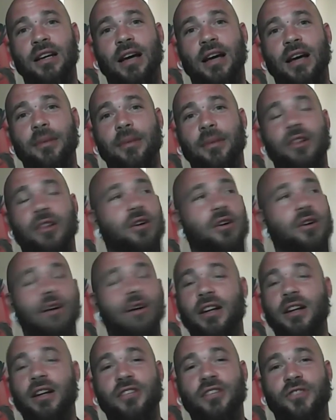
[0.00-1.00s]
I mean, the
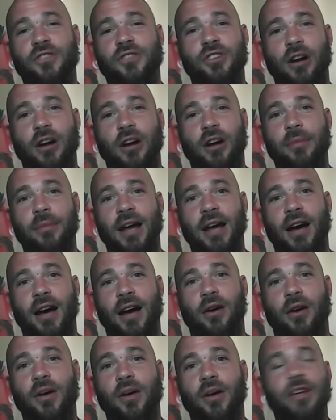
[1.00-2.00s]
hood is for Trump
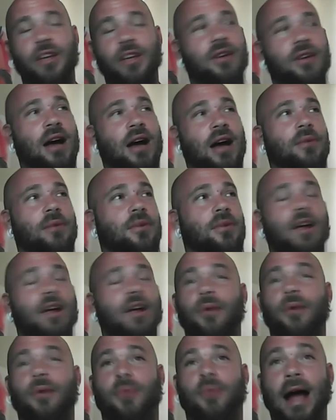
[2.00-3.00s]
now. You got
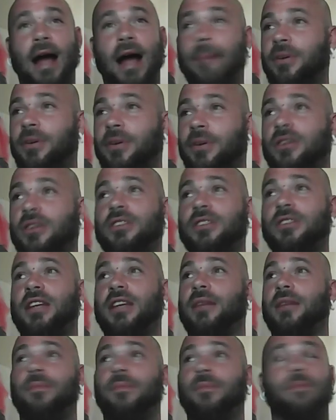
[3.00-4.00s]
rappers
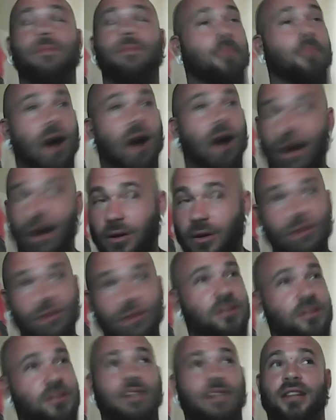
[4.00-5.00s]
and
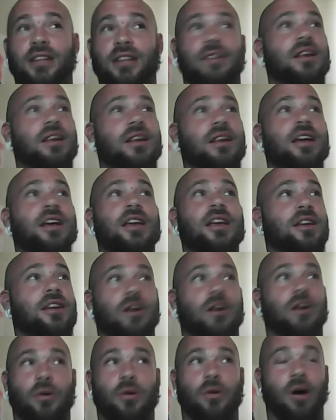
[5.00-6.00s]
models and,
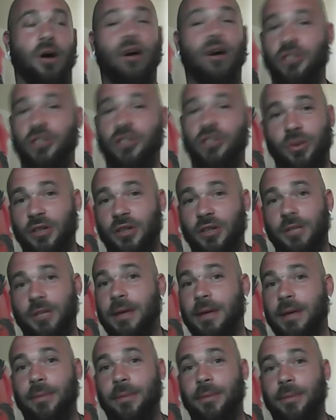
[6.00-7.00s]
all sorts of
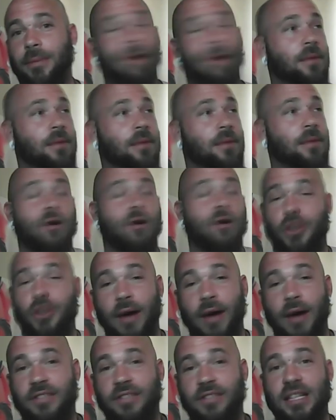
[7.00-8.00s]
people,
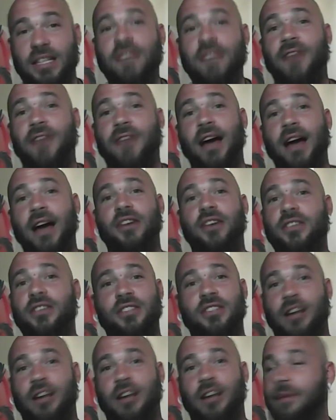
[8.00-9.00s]
UFC
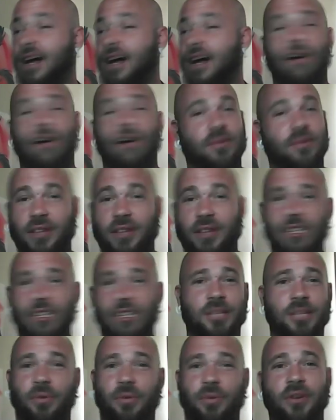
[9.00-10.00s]
fighters coming out in
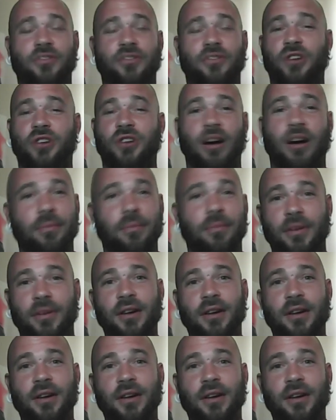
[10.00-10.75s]
support of Trump,